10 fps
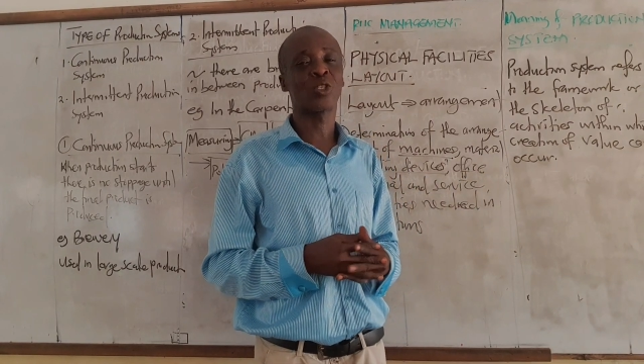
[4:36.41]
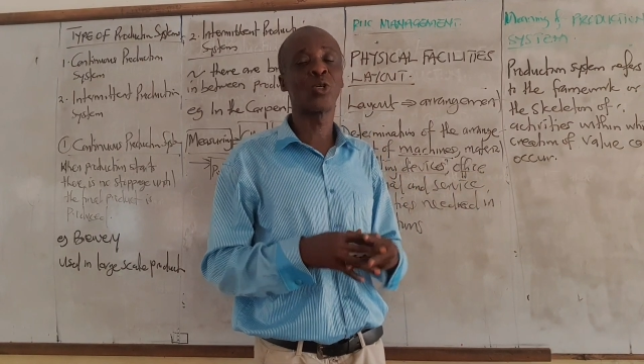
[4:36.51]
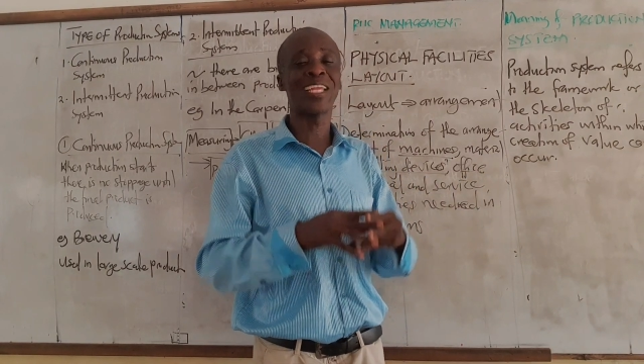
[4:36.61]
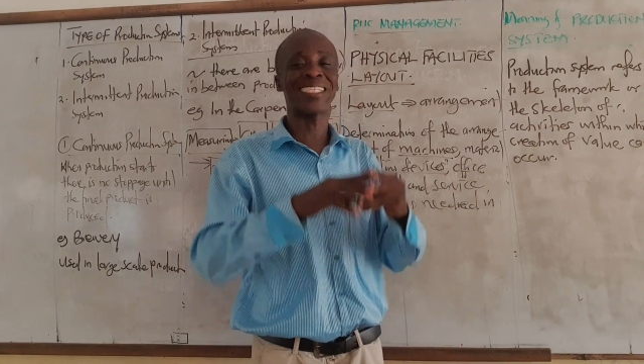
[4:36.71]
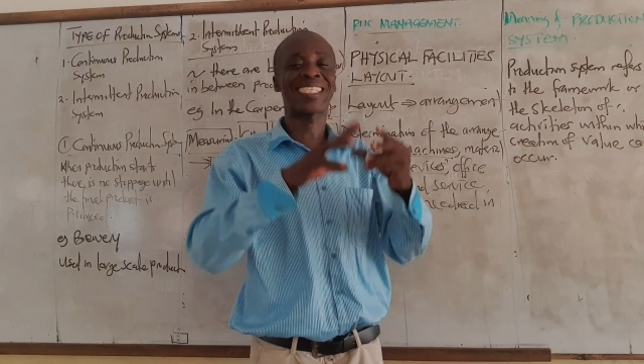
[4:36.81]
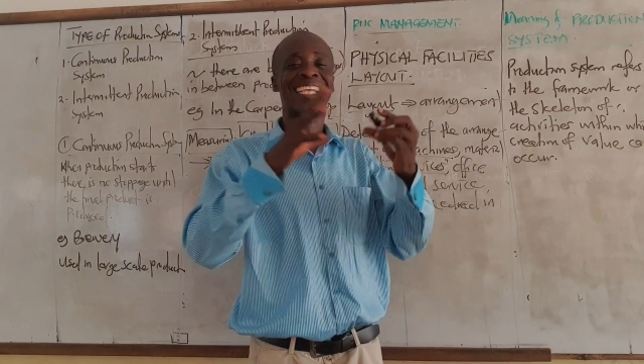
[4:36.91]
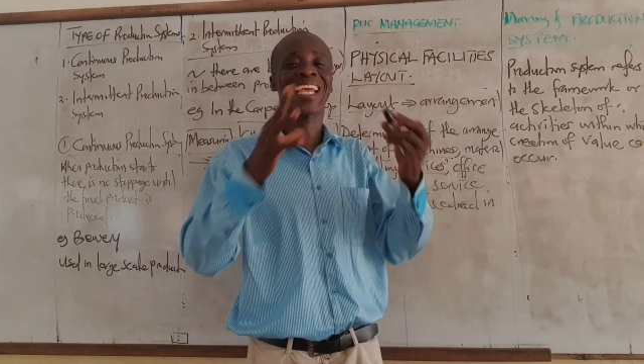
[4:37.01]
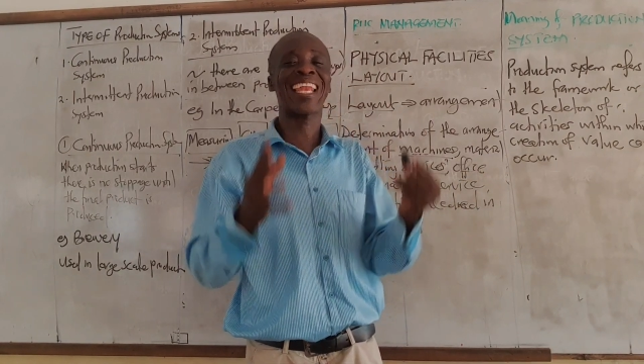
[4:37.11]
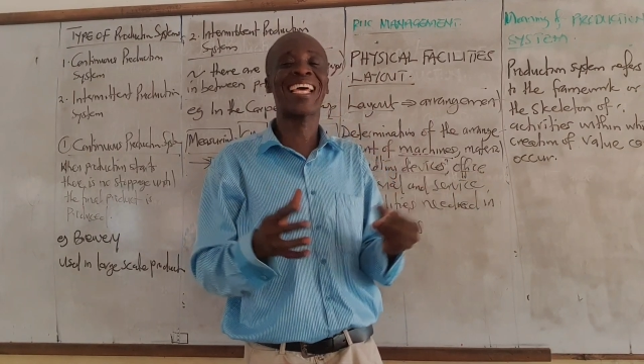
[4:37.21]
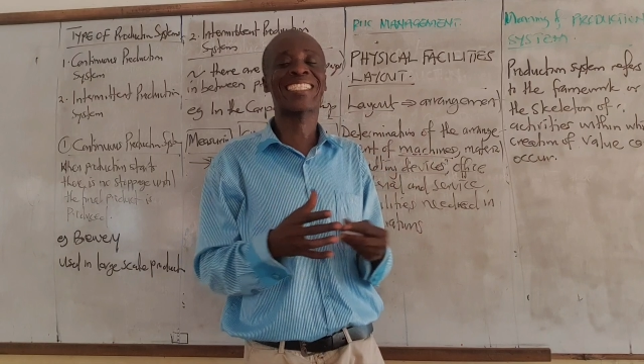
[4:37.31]
So the
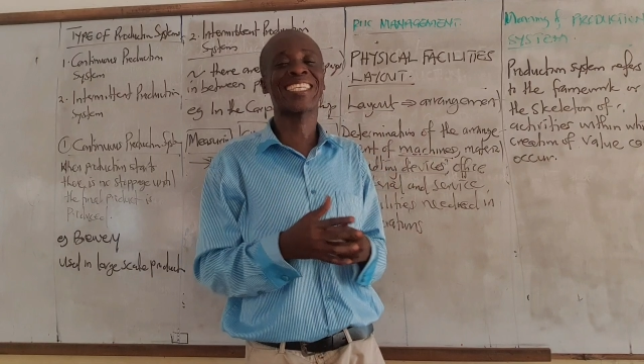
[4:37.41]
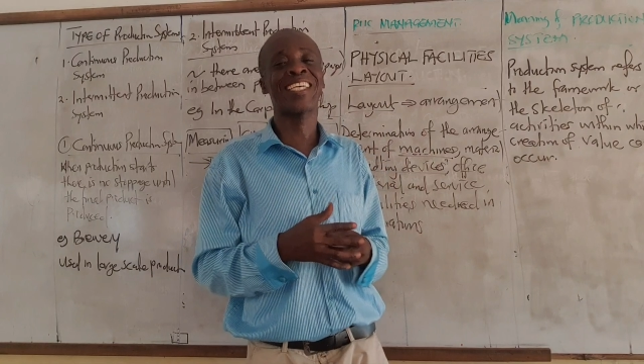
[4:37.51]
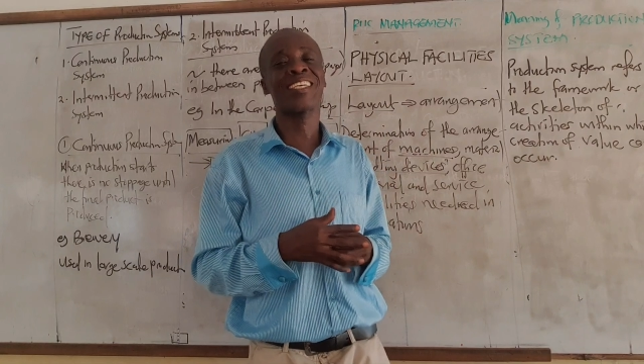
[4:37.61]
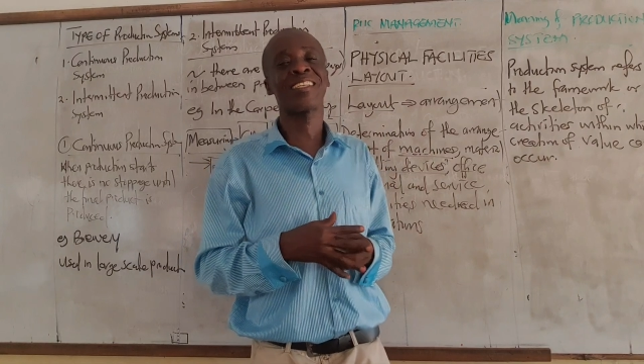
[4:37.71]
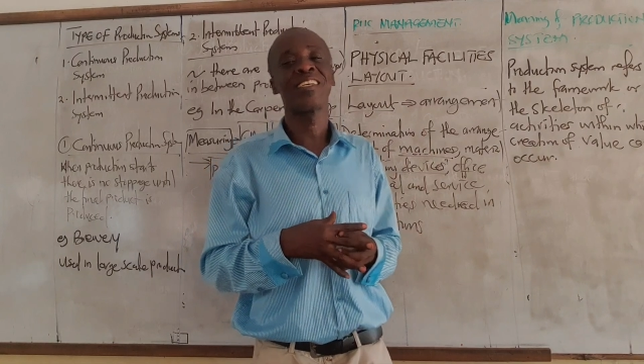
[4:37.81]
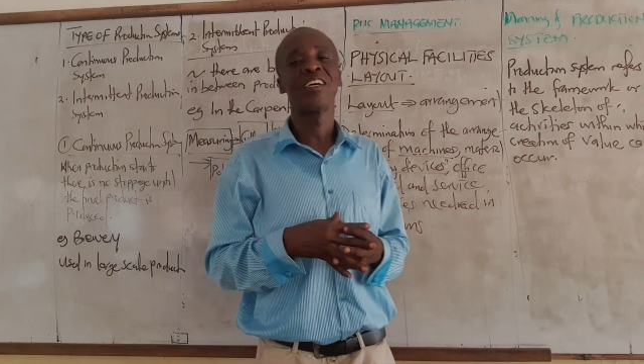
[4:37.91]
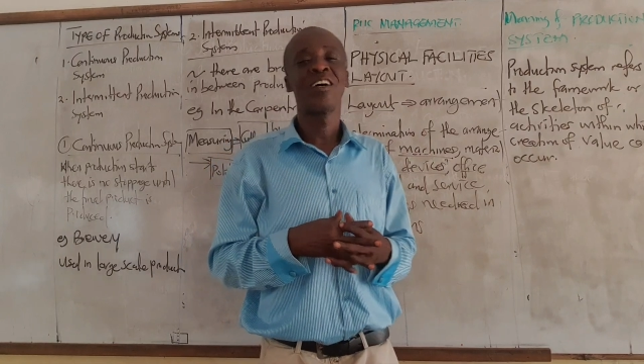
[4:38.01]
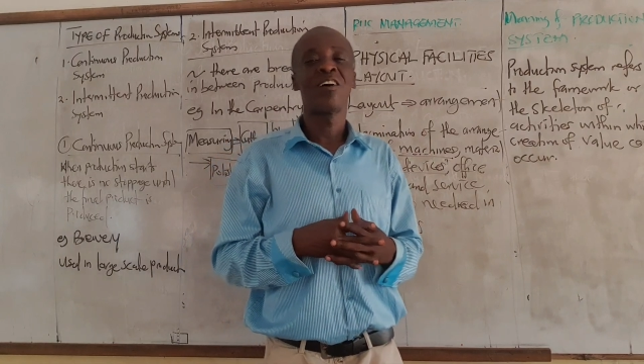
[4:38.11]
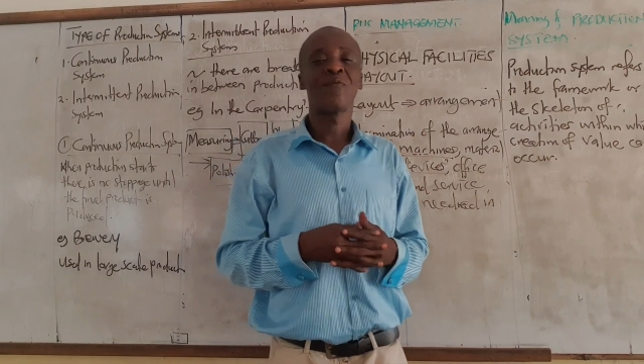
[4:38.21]
skeleton